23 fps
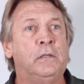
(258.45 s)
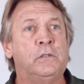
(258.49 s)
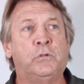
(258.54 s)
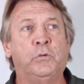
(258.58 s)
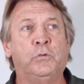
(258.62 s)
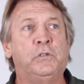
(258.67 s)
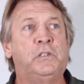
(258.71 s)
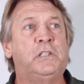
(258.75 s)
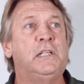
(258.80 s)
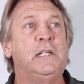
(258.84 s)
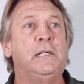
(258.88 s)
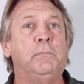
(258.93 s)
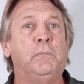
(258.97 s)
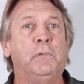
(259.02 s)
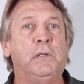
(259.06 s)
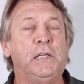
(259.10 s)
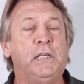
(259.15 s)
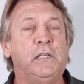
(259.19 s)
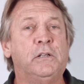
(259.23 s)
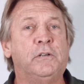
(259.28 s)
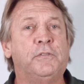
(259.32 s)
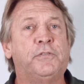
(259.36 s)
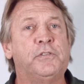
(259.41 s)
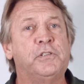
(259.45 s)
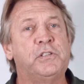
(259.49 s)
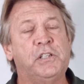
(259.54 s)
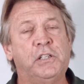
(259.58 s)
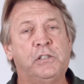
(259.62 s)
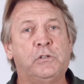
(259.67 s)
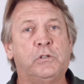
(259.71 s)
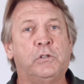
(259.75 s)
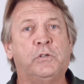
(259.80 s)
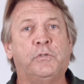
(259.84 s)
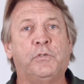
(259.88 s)
So a team leader for
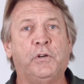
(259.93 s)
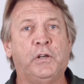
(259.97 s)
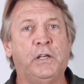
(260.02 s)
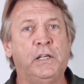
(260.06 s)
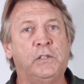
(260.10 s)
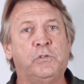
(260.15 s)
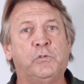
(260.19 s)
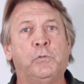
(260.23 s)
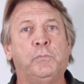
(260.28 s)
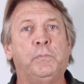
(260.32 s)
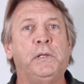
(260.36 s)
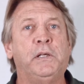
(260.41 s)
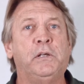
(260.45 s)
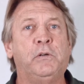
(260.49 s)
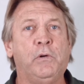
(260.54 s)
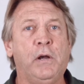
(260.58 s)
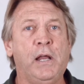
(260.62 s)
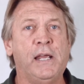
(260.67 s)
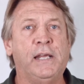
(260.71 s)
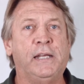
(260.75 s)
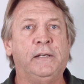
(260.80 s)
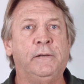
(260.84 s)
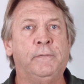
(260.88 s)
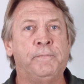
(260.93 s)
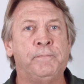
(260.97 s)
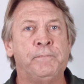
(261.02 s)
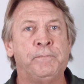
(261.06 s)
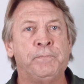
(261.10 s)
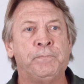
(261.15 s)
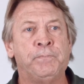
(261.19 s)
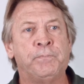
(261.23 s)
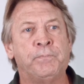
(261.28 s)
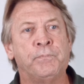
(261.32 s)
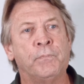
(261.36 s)
Citrus for Kids would be great.
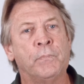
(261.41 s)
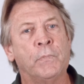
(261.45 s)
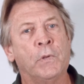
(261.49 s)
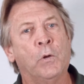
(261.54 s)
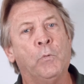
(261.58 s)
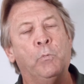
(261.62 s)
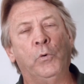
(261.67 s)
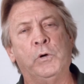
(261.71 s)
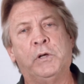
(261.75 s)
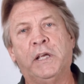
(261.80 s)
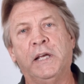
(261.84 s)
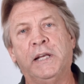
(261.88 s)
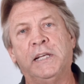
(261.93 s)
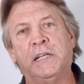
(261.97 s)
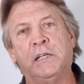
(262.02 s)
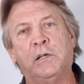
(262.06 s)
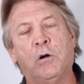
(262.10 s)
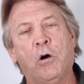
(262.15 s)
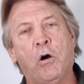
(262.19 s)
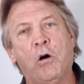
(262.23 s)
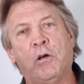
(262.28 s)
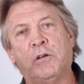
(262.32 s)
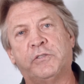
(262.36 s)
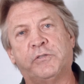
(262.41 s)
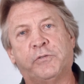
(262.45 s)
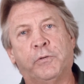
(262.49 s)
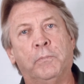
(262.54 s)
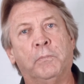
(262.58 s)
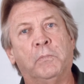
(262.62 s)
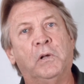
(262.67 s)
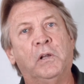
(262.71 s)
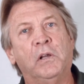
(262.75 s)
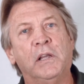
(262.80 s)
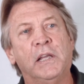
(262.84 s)
We're getting calls
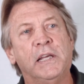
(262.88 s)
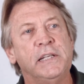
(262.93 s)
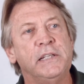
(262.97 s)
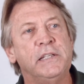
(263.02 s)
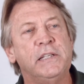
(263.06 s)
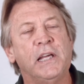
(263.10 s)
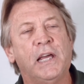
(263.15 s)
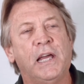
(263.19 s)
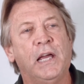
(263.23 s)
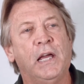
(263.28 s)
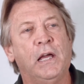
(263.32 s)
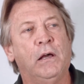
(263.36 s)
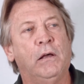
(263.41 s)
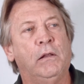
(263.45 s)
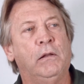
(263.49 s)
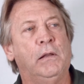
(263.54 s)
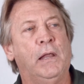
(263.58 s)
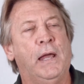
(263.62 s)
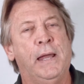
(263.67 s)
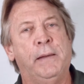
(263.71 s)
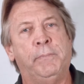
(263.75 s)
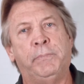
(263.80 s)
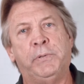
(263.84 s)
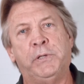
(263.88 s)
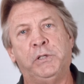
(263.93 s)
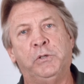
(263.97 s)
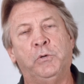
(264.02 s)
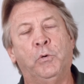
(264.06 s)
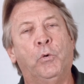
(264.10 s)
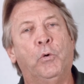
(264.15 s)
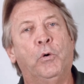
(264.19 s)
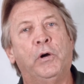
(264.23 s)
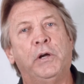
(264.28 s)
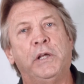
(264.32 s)
from Glendale and
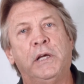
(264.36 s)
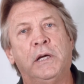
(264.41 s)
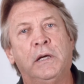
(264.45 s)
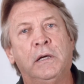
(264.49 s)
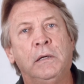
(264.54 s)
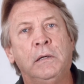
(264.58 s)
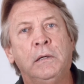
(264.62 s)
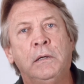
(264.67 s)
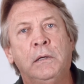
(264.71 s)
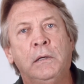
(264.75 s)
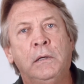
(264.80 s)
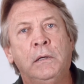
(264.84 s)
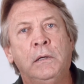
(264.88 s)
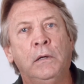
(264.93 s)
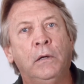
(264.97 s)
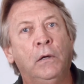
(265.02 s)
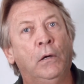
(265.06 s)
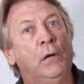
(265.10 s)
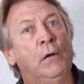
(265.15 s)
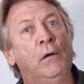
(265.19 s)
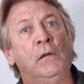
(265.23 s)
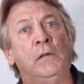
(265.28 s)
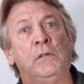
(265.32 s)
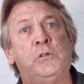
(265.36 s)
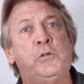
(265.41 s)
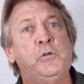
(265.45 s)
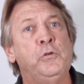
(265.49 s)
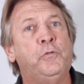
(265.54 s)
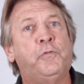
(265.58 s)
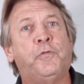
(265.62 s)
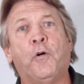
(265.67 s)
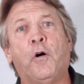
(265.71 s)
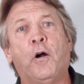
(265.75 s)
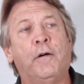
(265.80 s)
Peoria.
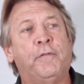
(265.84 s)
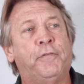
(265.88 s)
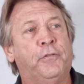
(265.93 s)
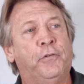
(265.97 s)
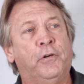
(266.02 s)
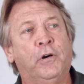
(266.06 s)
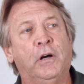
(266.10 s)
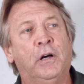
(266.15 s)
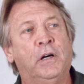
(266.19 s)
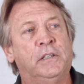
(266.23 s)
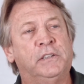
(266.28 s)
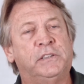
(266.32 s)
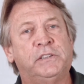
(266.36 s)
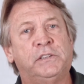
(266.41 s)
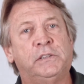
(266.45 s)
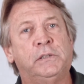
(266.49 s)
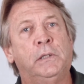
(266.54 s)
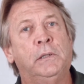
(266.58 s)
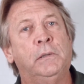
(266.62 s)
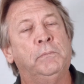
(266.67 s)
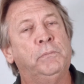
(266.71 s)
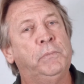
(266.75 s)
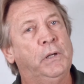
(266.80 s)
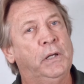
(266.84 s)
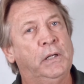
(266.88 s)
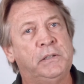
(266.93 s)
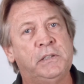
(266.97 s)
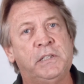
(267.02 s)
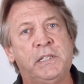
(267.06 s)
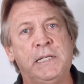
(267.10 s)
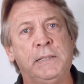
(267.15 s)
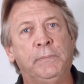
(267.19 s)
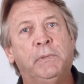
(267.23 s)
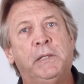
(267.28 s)
Too far for us, but a
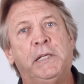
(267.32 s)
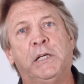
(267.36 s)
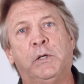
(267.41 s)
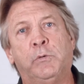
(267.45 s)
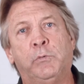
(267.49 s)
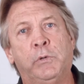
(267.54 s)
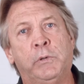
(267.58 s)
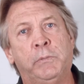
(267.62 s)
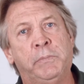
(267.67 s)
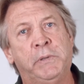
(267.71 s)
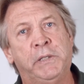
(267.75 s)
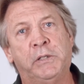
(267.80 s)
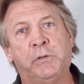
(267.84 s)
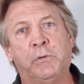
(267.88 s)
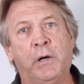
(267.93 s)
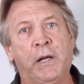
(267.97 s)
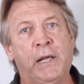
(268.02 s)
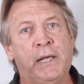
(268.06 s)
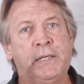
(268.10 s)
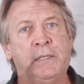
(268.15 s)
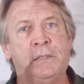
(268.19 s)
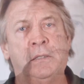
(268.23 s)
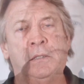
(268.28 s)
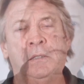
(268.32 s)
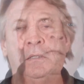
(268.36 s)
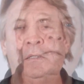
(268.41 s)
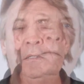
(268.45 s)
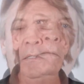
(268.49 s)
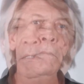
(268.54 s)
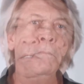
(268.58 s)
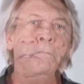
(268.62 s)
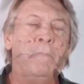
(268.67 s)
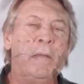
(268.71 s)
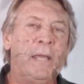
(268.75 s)
team leader would be great.
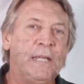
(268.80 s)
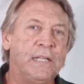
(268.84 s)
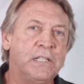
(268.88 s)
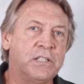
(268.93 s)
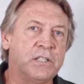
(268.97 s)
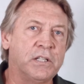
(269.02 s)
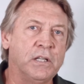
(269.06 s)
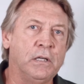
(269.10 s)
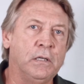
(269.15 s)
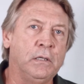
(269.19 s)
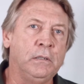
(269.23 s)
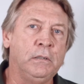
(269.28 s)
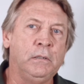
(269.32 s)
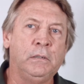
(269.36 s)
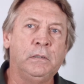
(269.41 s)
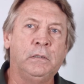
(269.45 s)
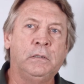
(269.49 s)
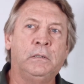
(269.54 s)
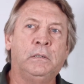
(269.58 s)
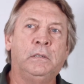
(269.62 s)
Mesa.